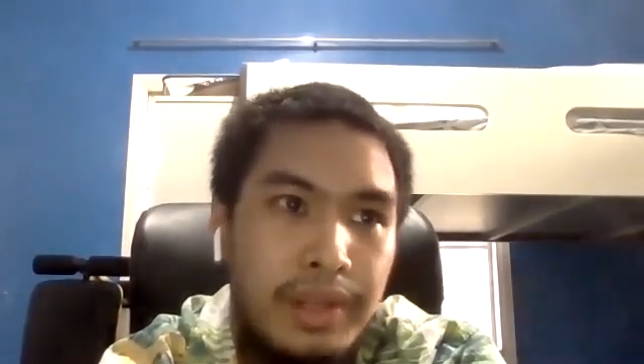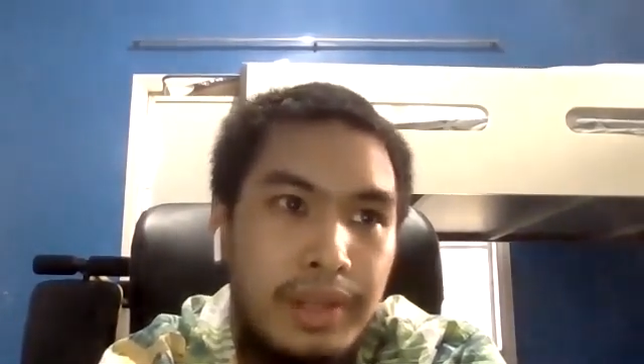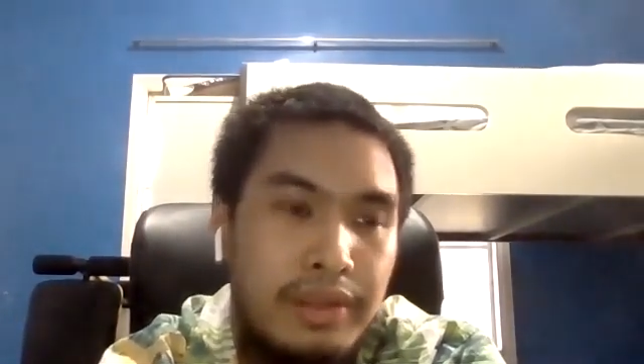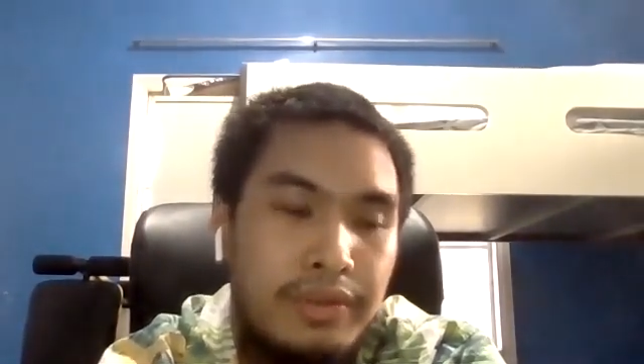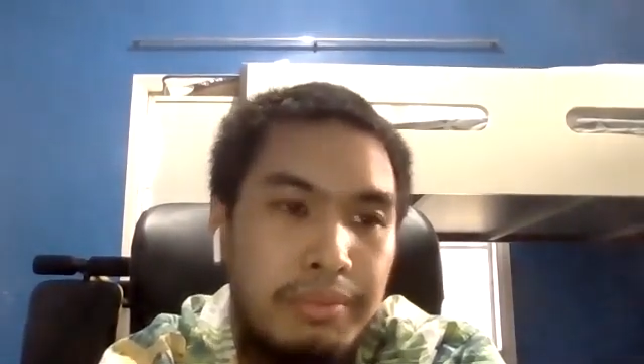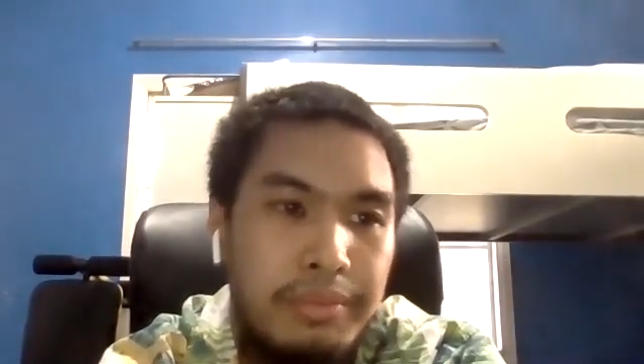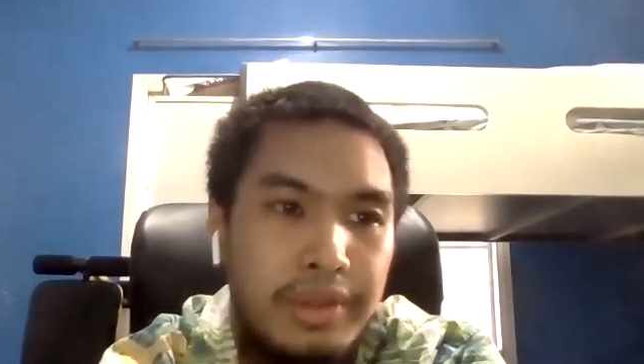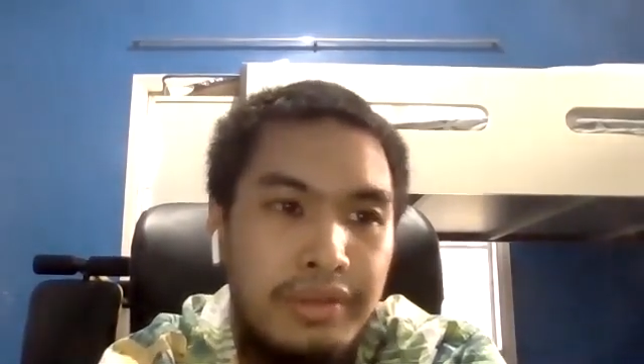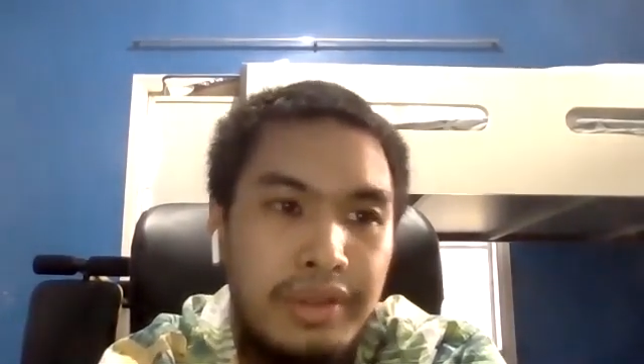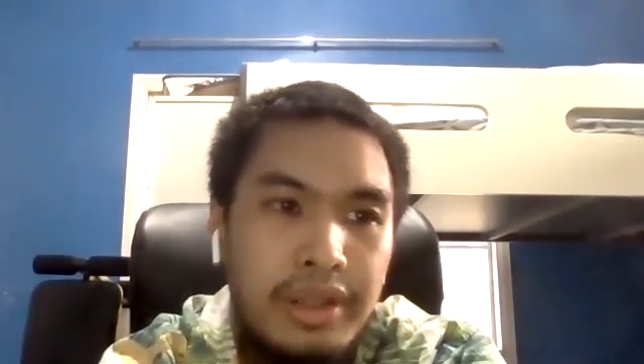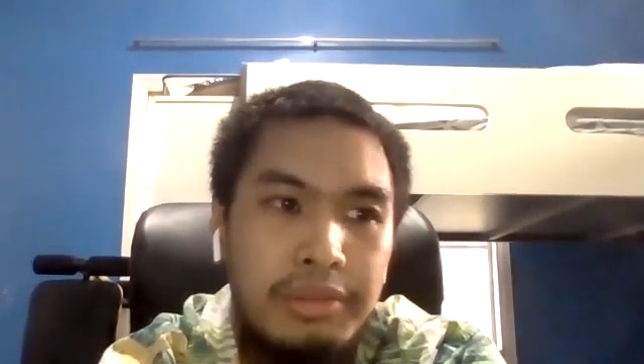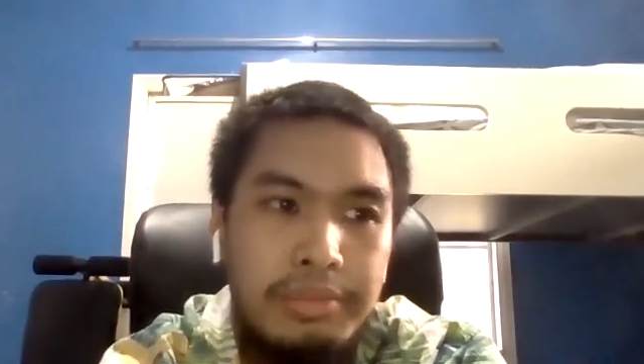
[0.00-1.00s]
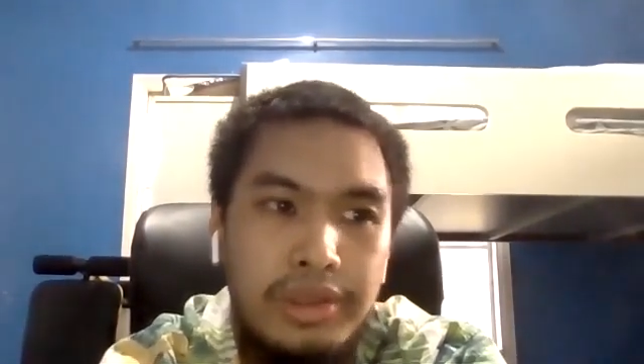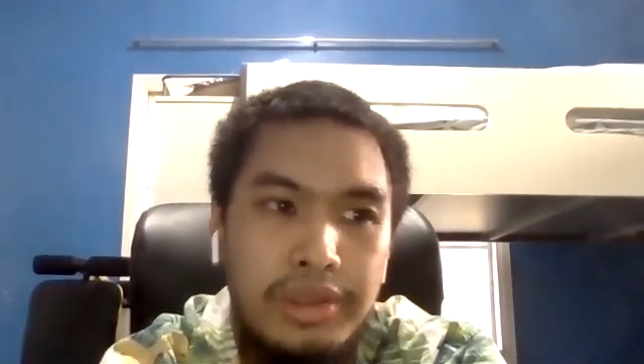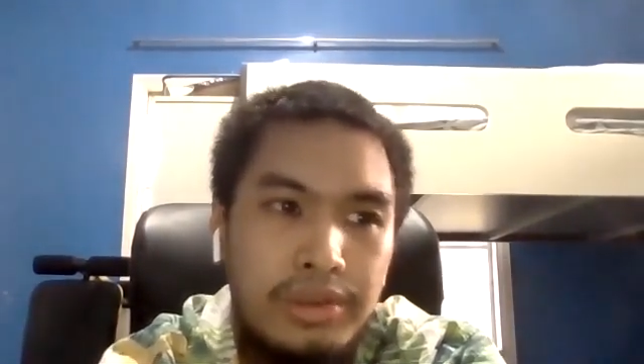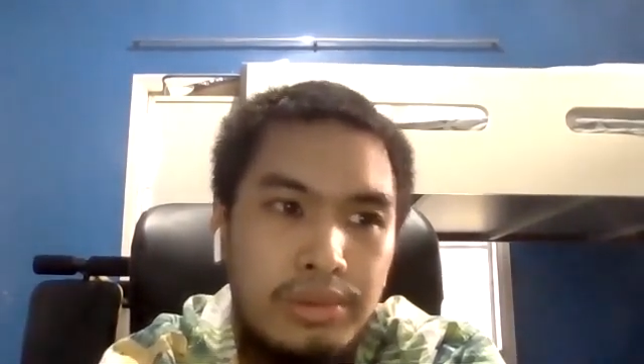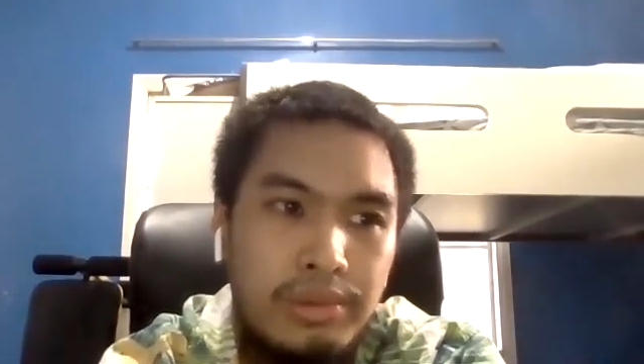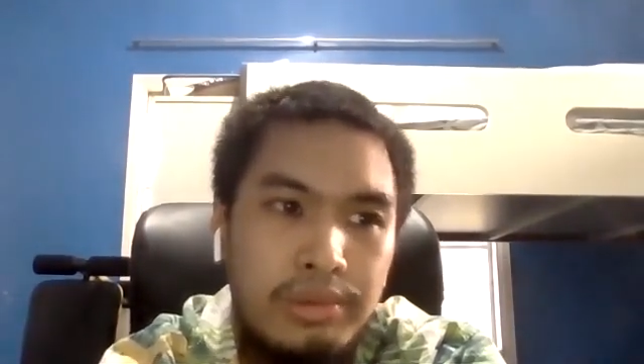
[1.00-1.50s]
platform developer
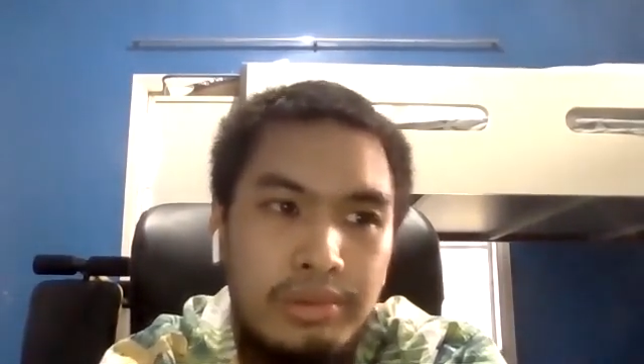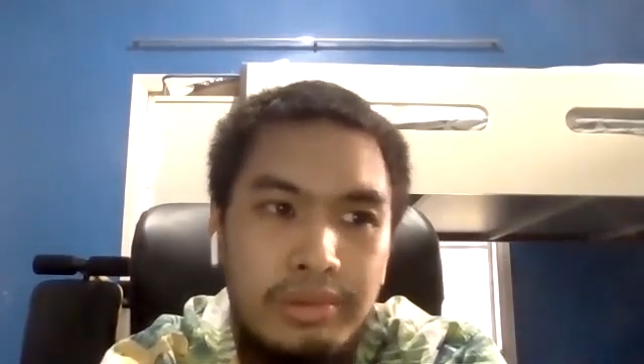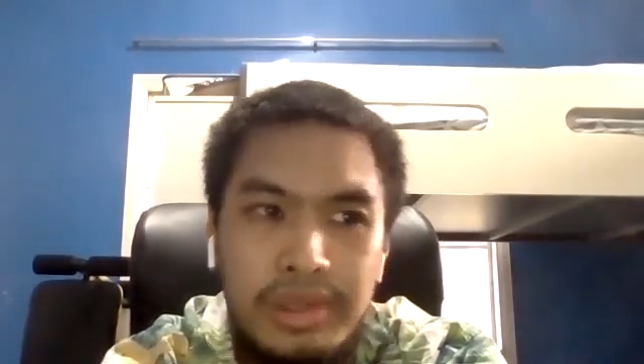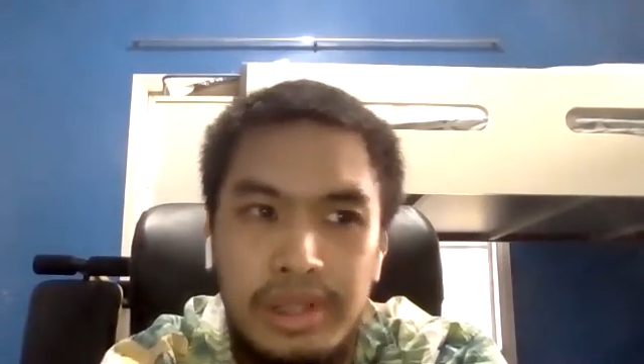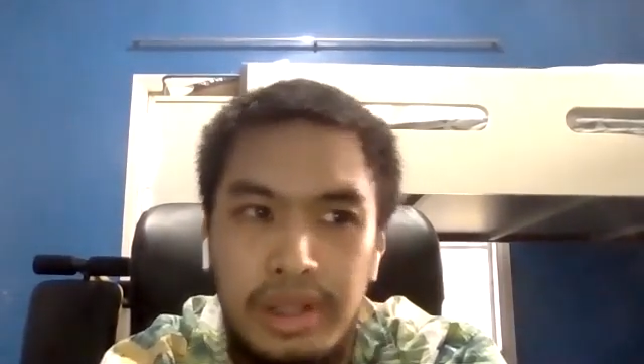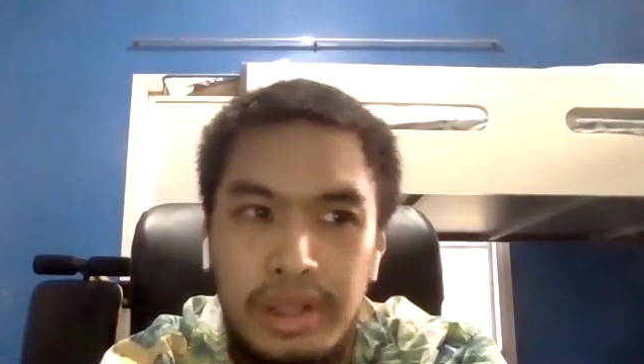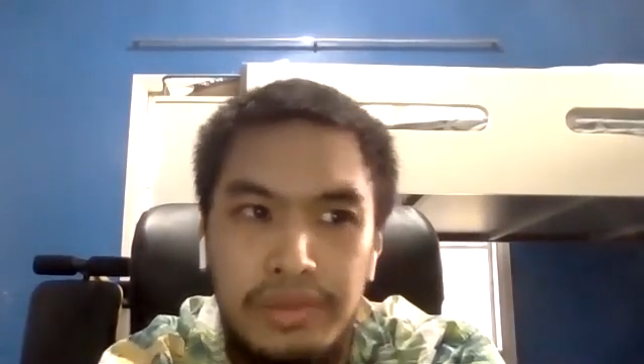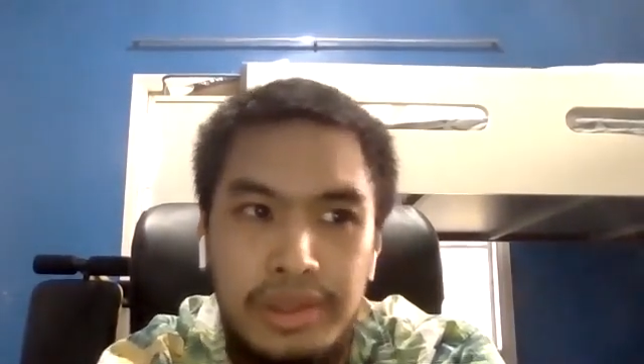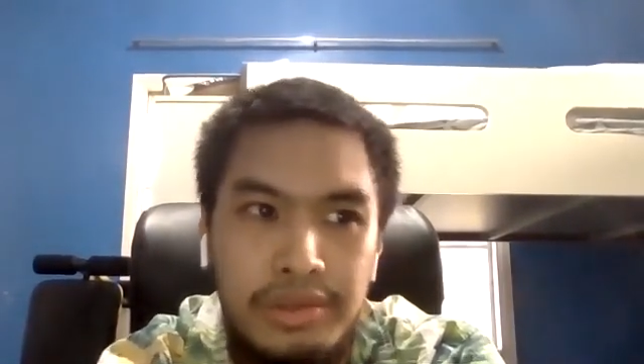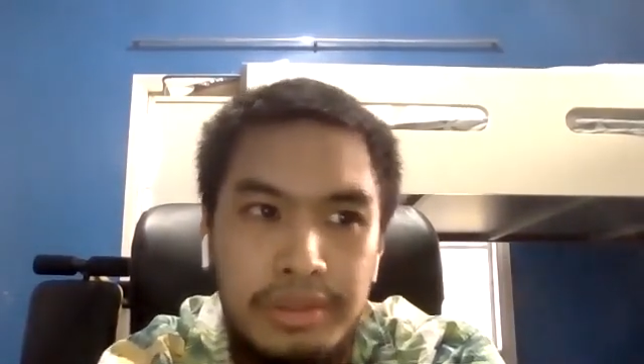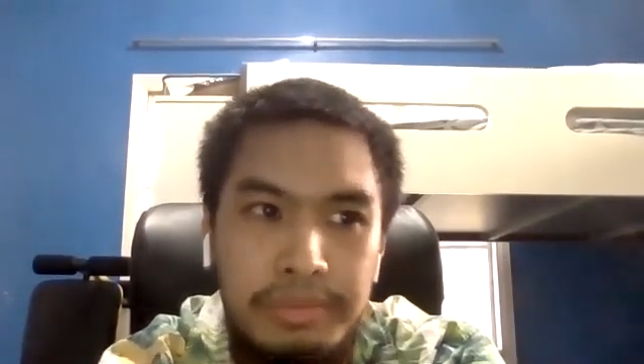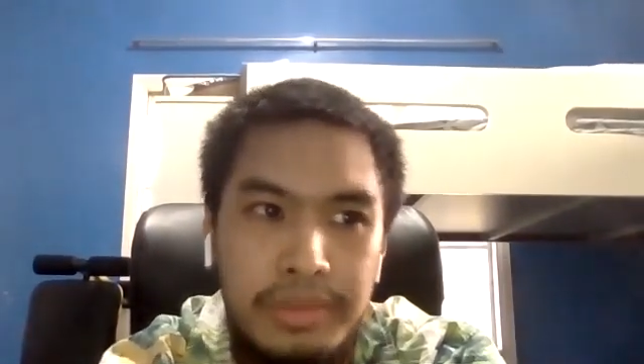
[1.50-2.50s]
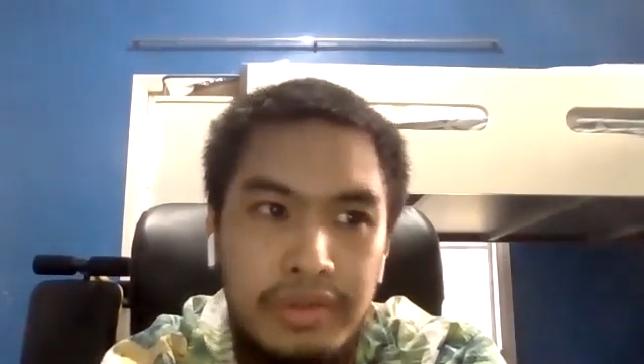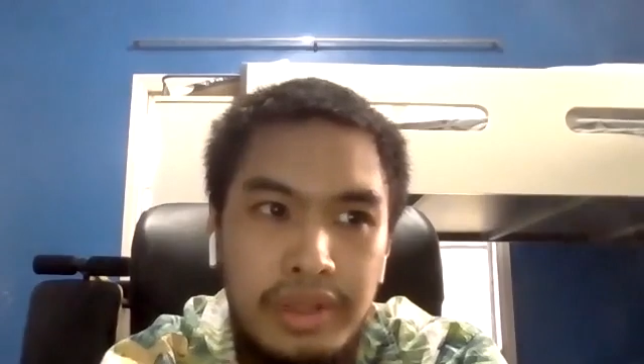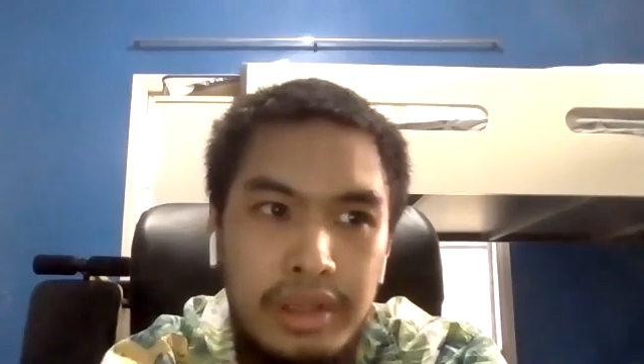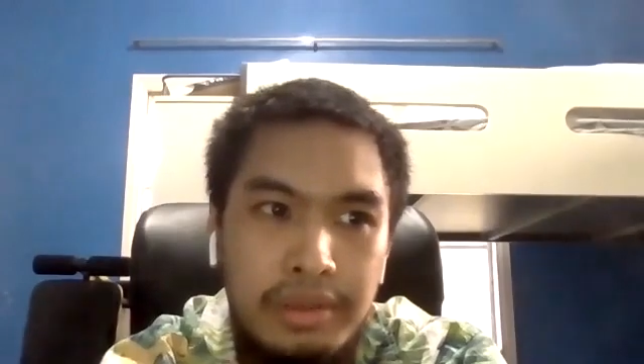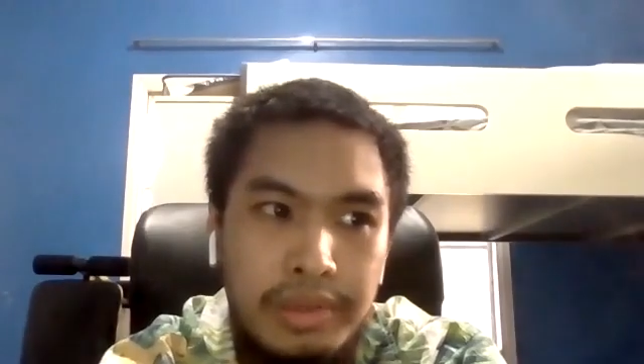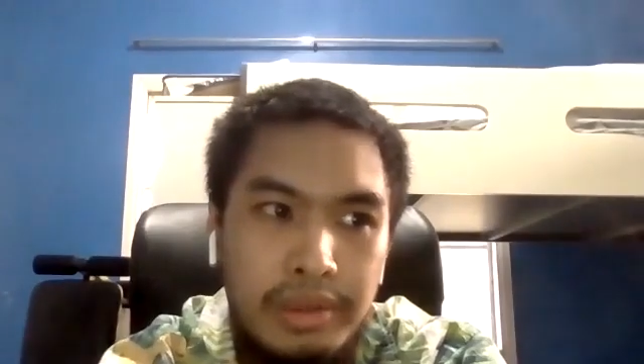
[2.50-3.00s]
two. JavaScript
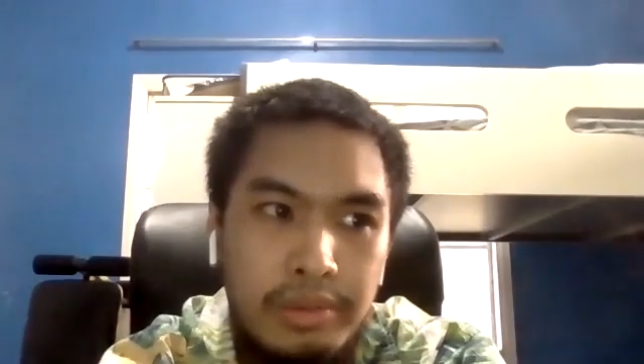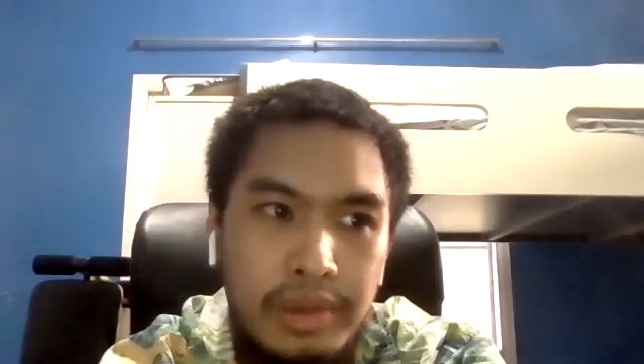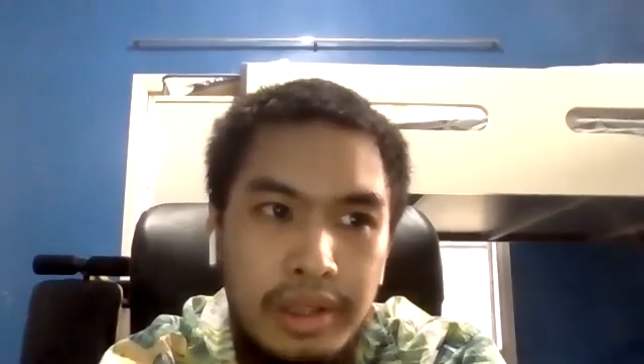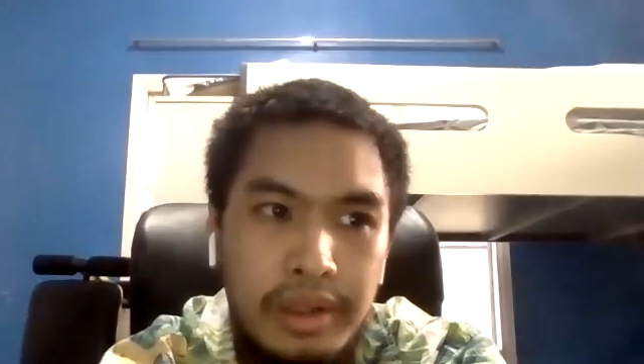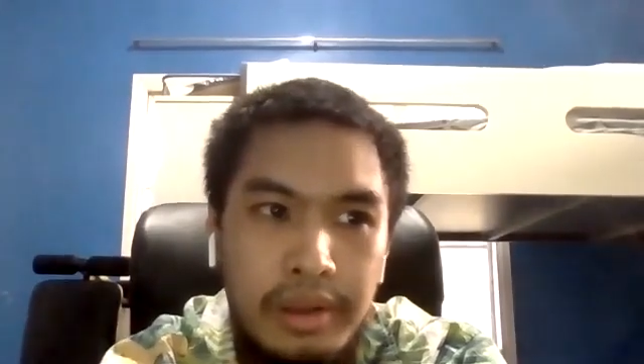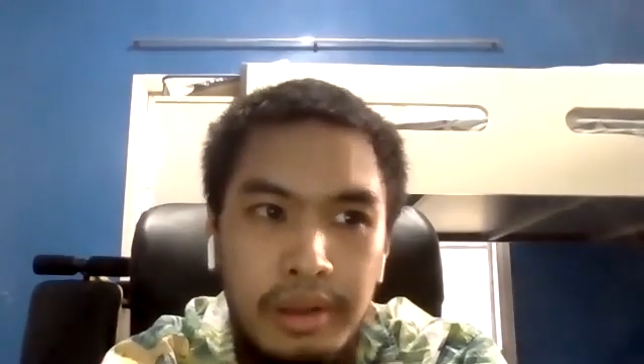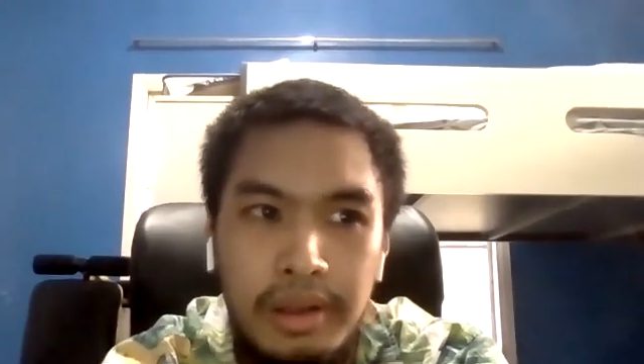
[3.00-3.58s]
developer one,